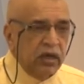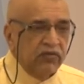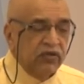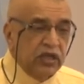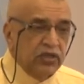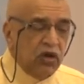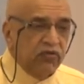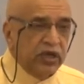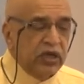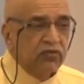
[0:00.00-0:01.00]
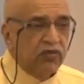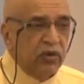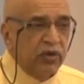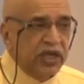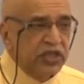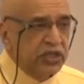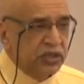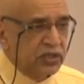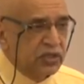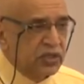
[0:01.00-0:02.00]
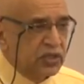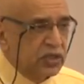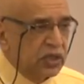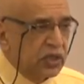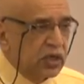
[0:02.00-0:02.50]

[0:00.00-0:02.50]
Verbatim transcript: philosophical foundations